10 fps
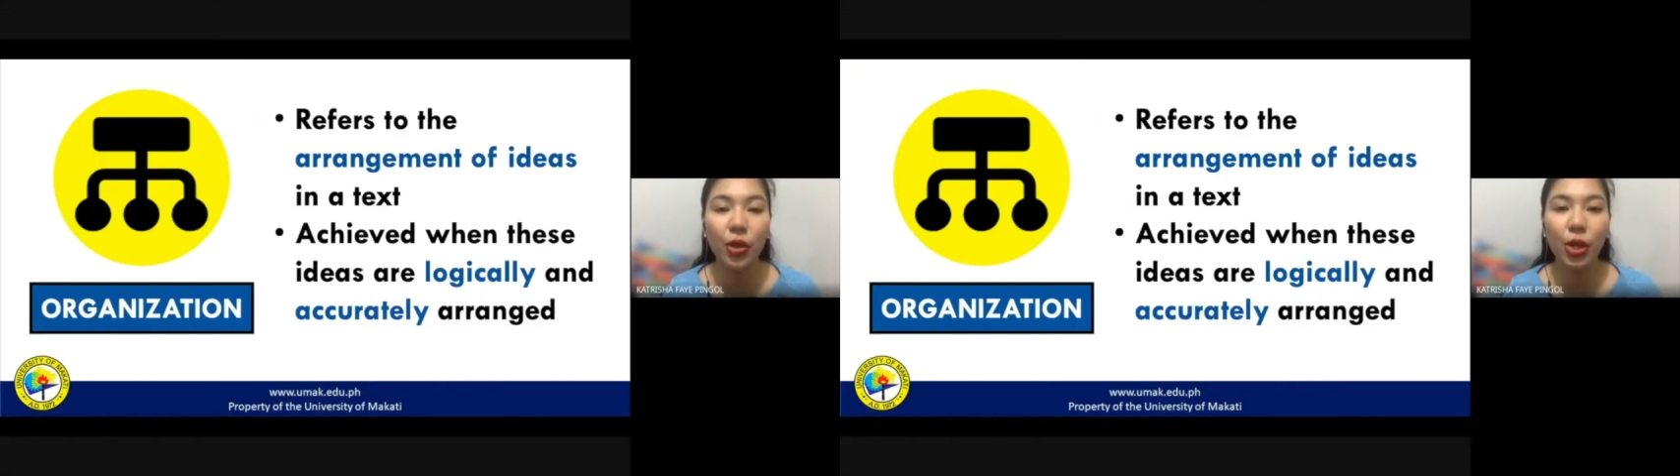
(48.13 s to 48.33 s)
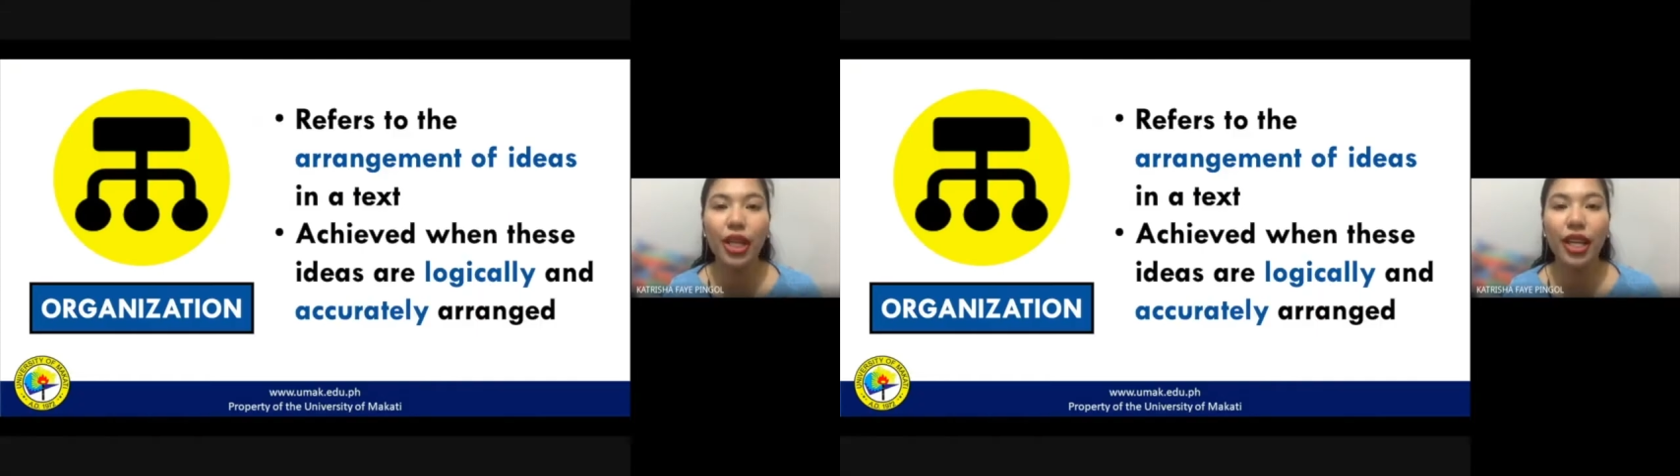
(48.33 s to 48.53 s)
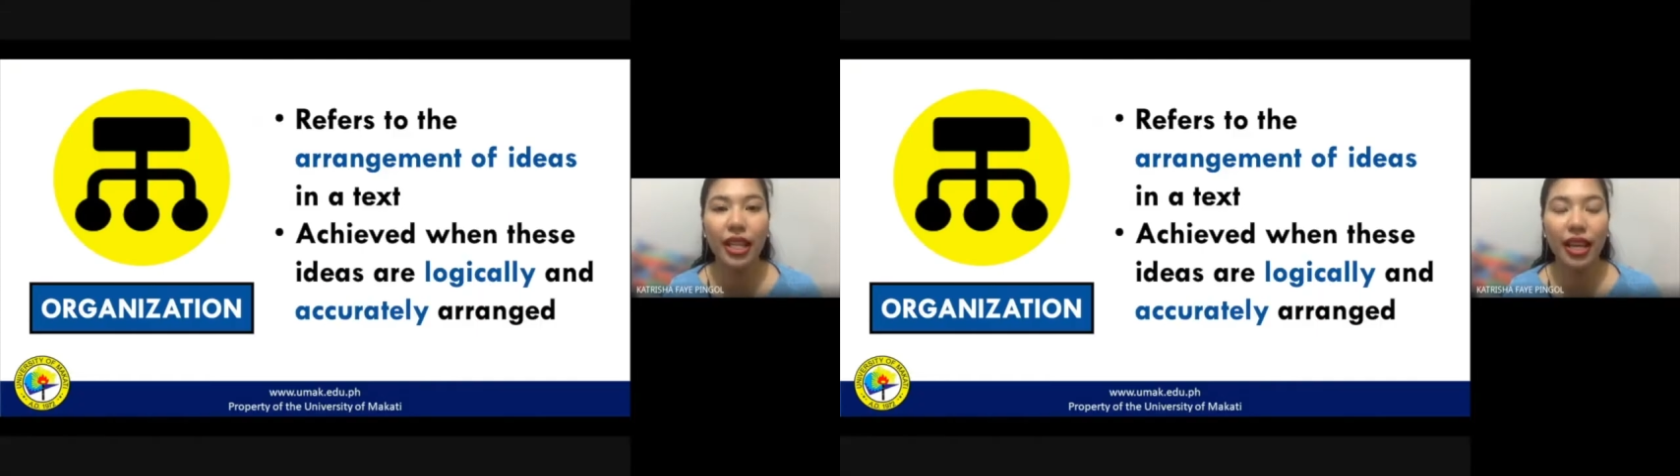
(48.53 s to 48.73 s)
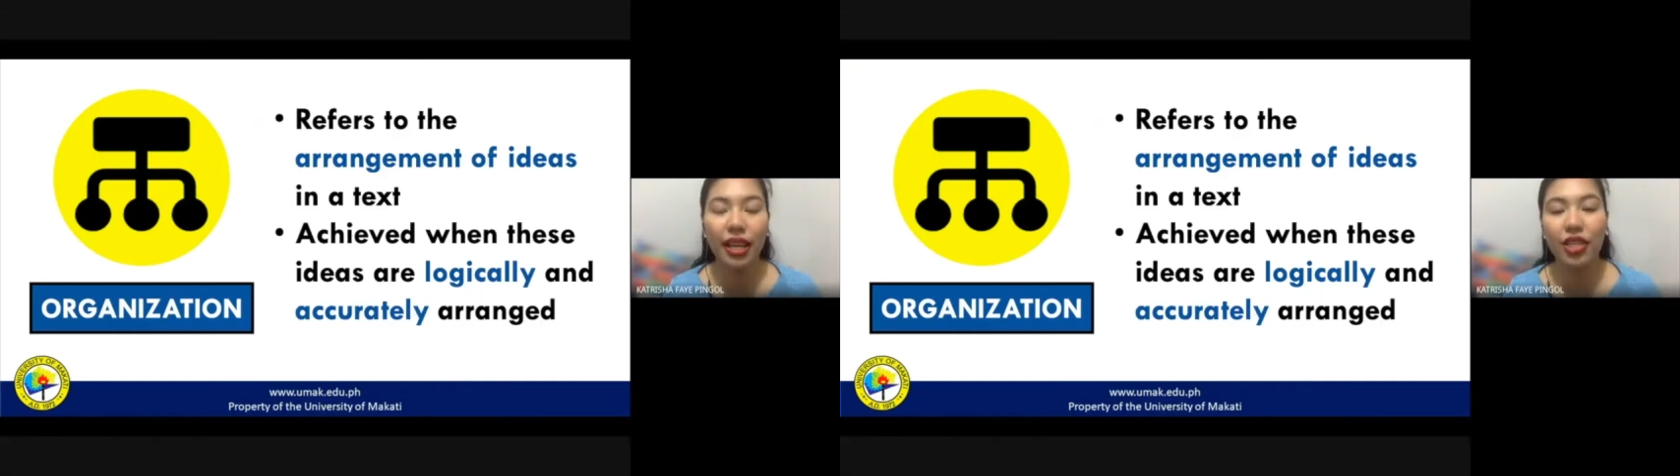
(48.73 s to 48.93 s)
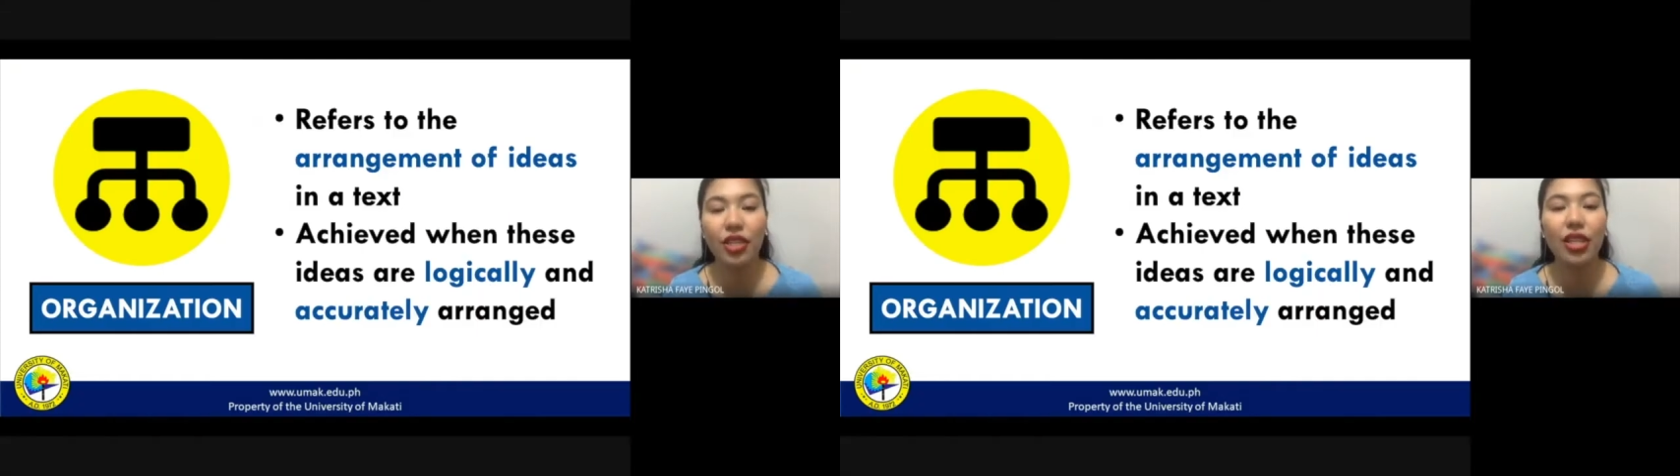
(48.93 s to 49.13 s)

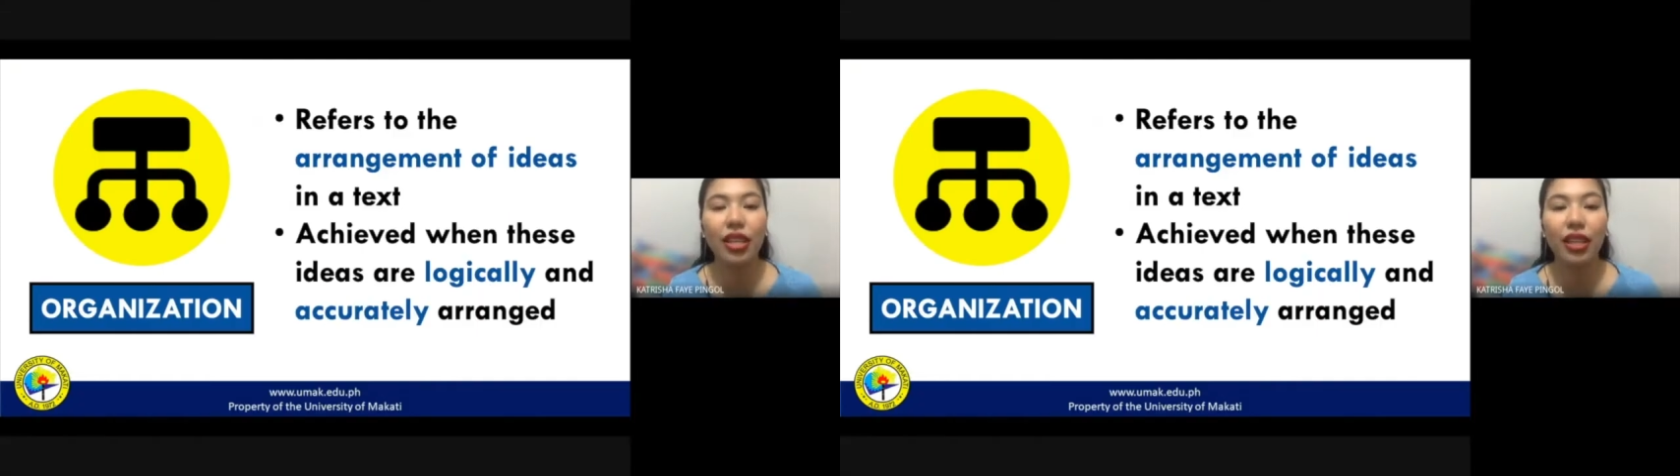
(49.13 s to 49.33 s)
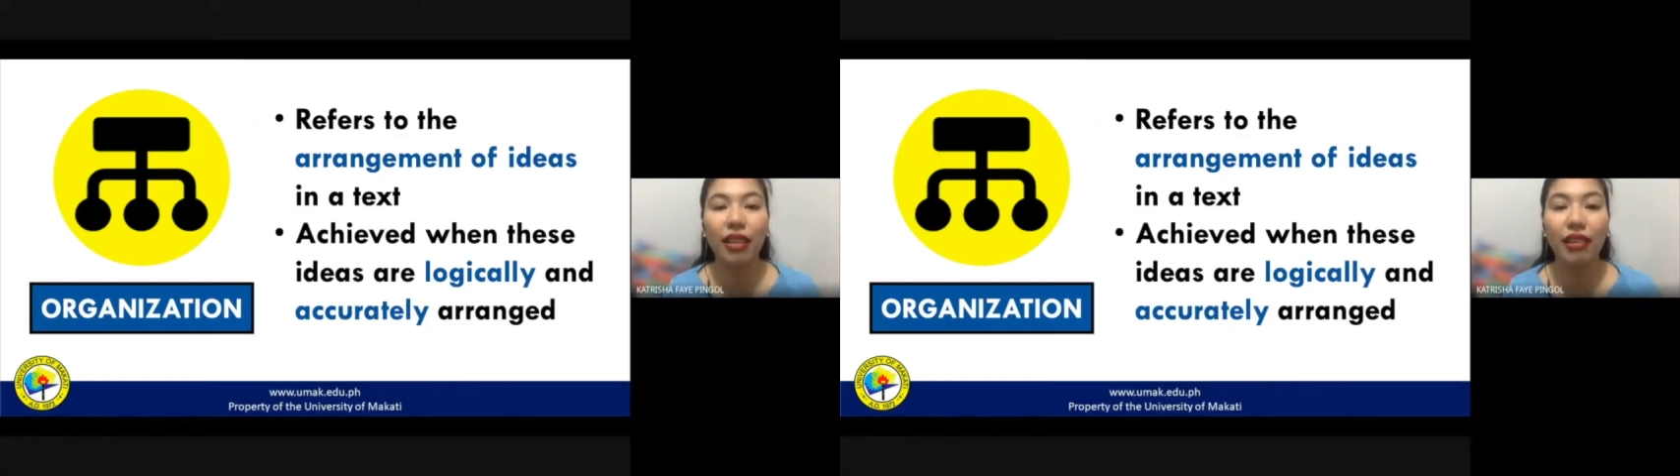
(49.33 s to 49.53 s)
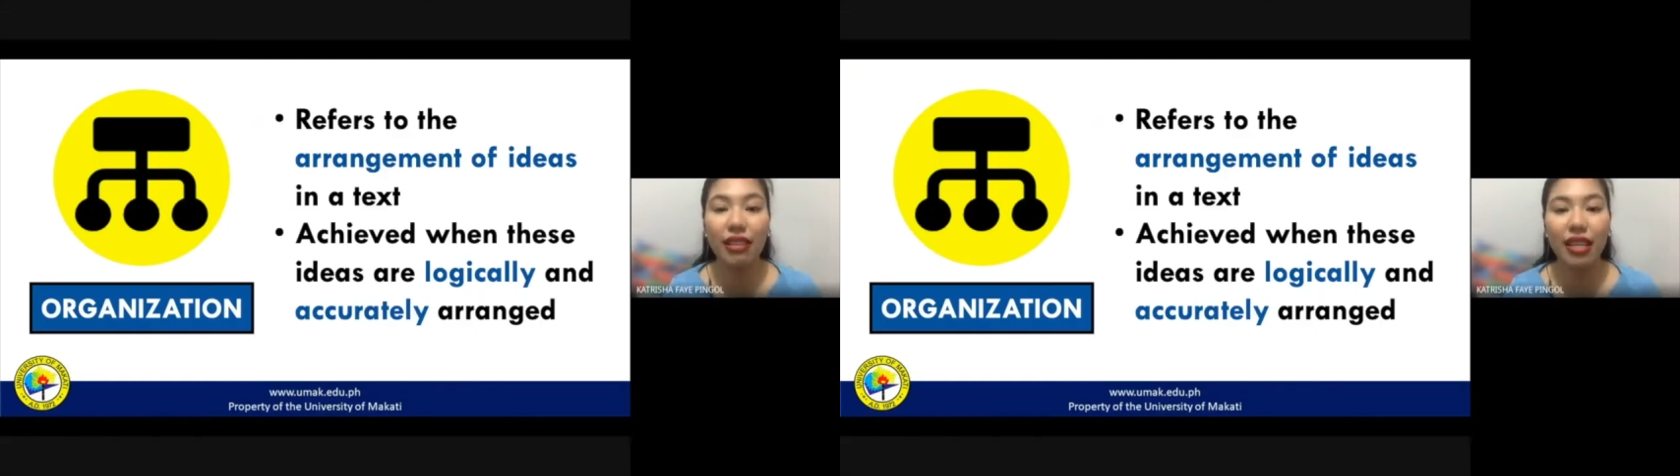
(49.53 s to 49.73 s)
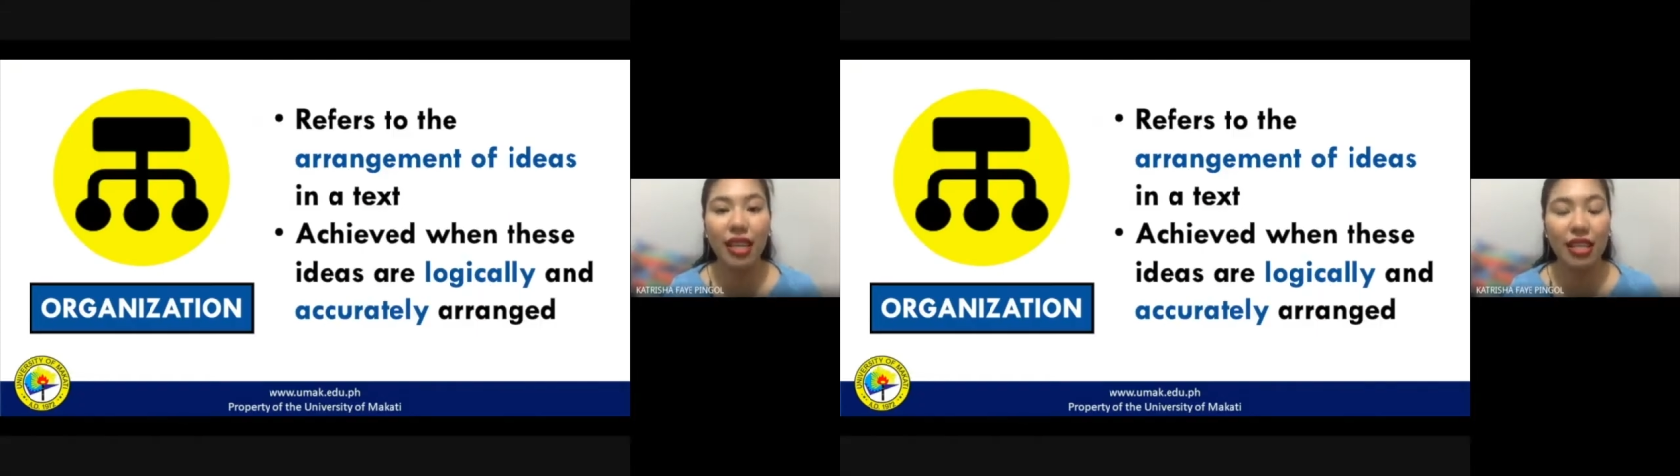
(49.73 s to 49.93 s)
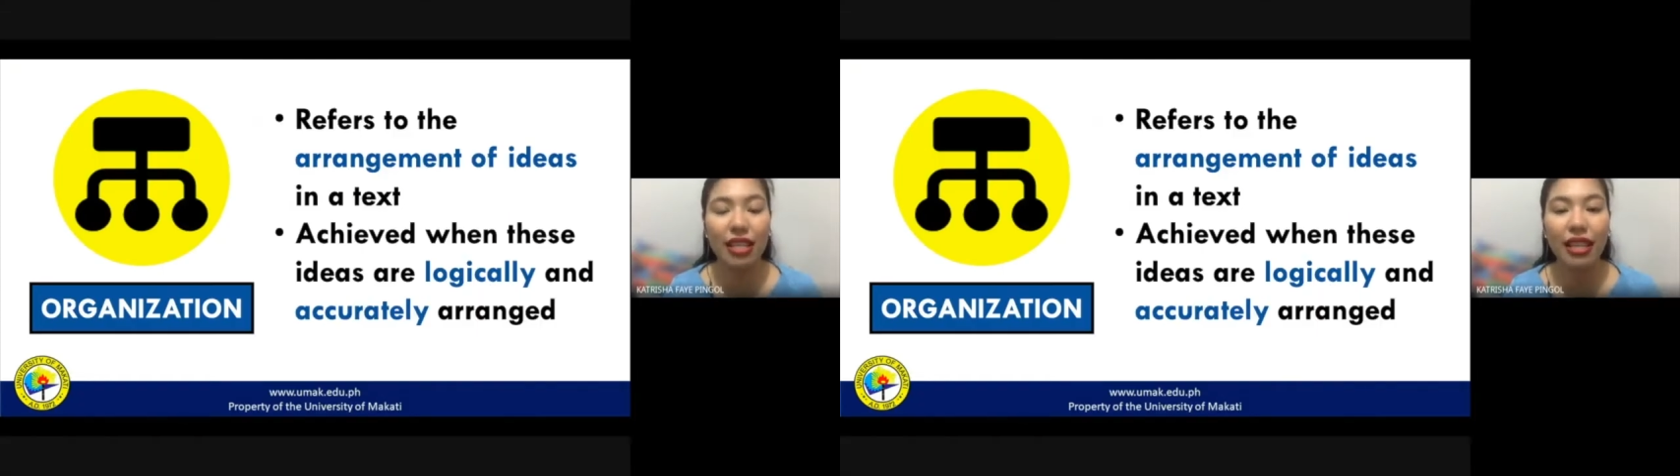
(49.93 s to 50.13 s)
organized in a text,